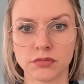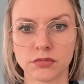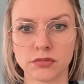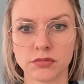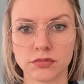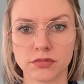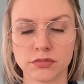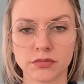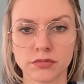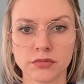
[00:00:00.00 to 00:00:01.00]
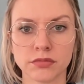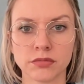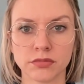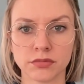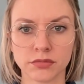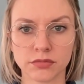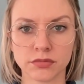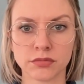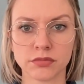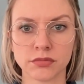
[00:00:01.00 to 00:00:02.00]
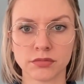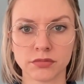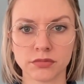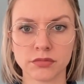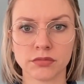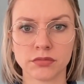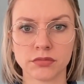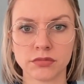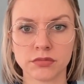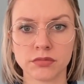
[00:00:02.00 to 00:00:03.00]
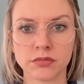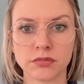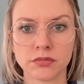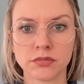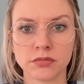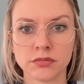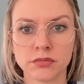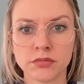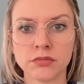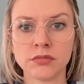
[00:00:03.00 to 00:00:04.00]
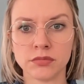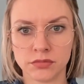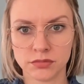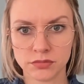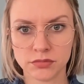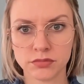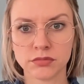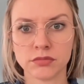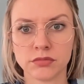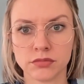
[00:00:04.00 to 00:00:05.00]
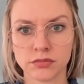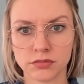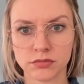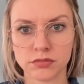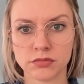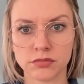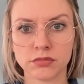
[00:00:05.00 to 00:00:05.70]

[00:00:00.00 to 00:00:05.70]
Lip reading: The person shown says nothing.